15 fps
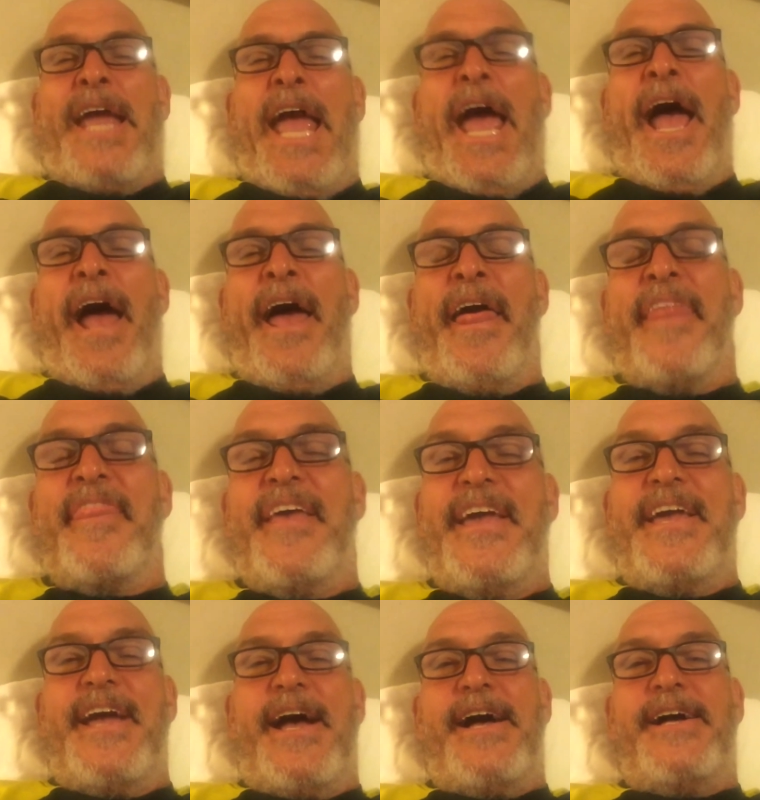me,
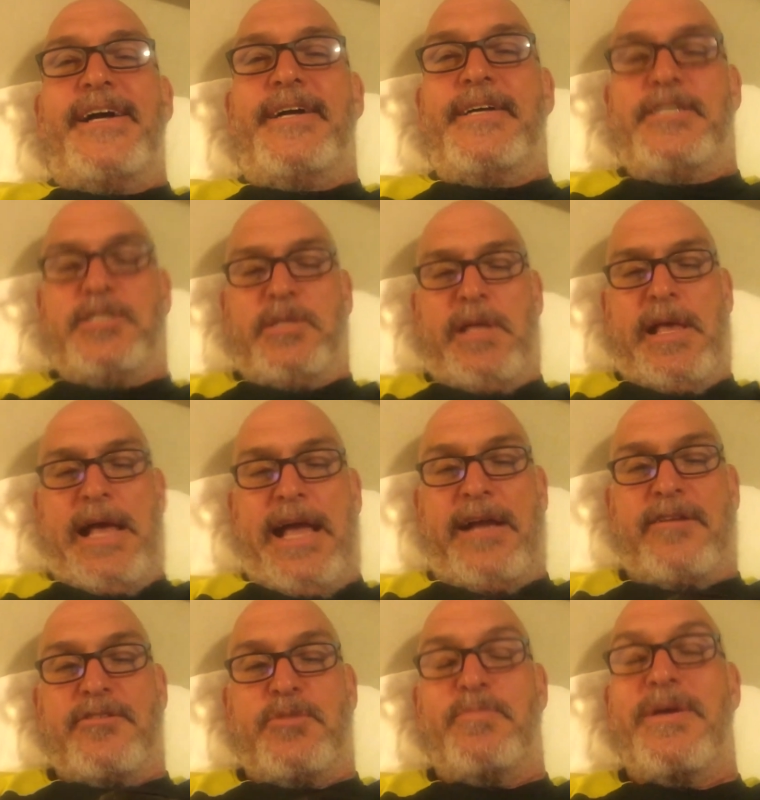it's
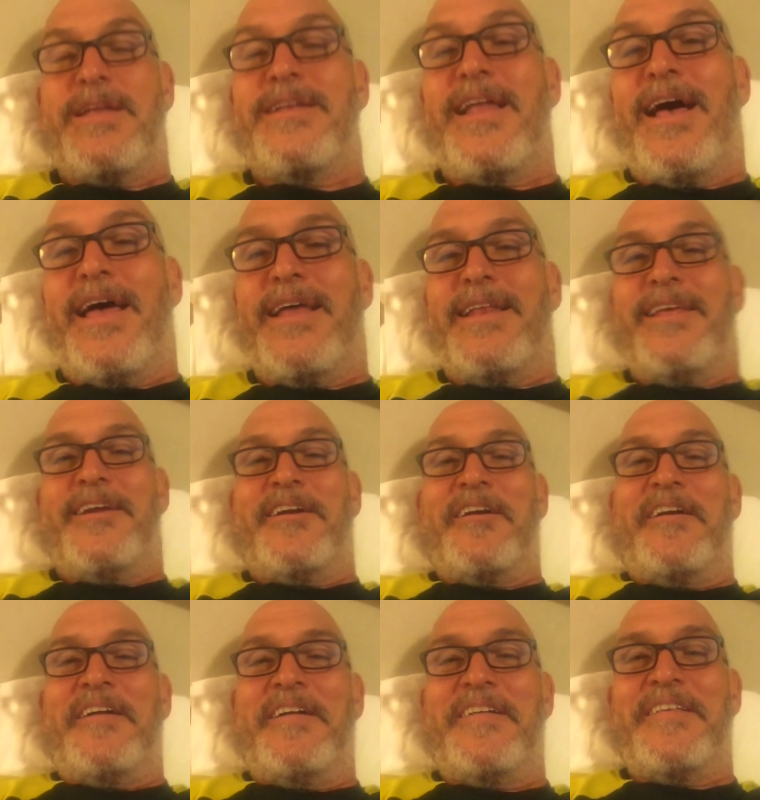Hacker's Midnight
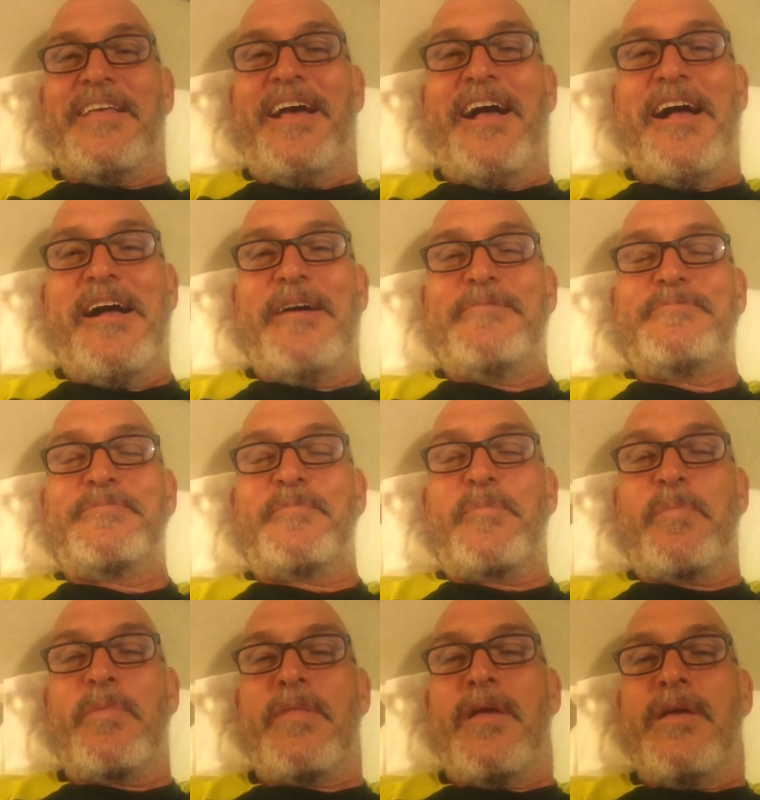here.
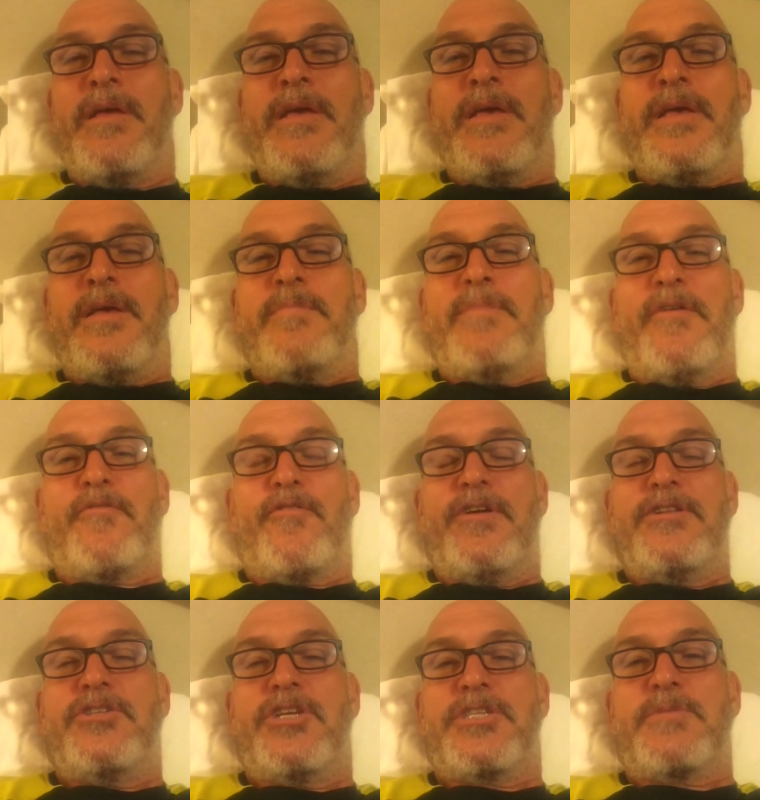My
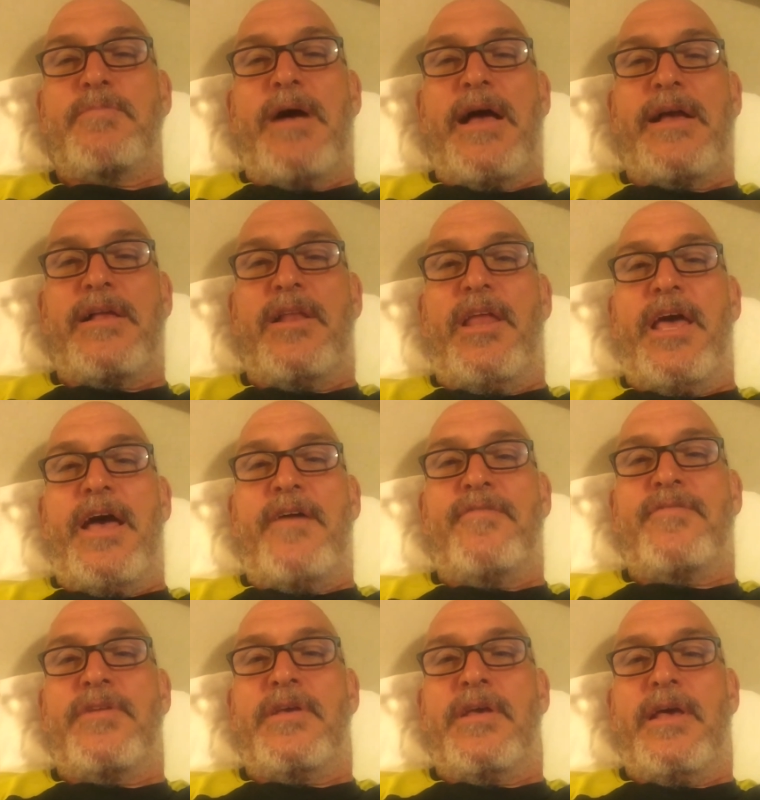friend Just Mike
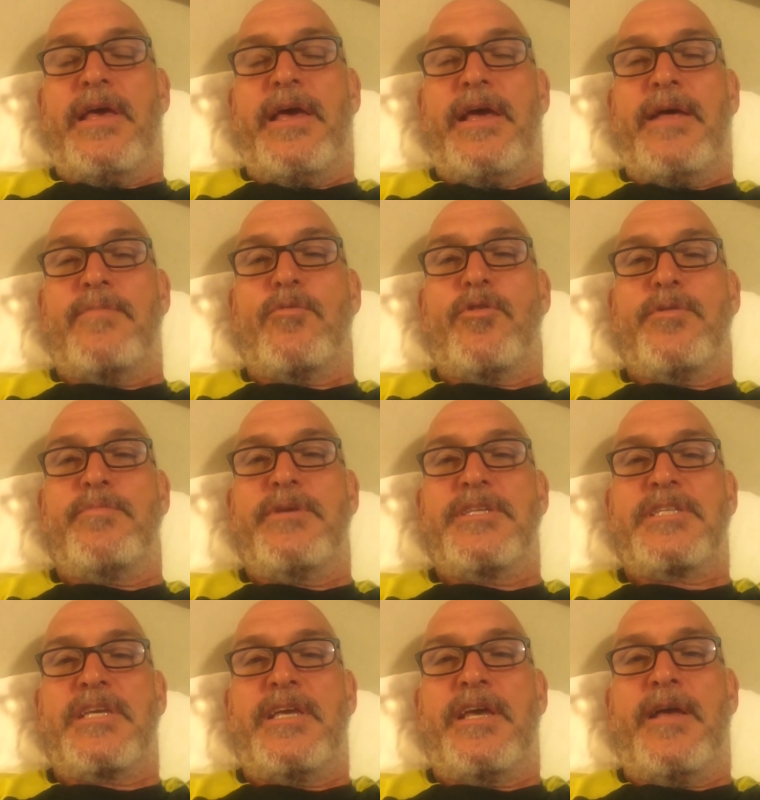left, and I'm going to
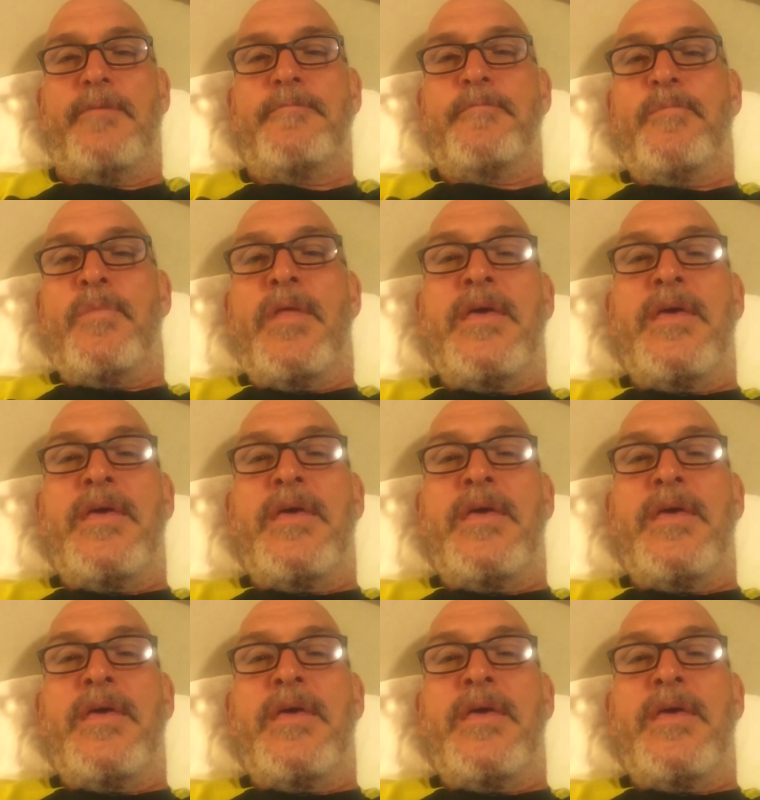miss him.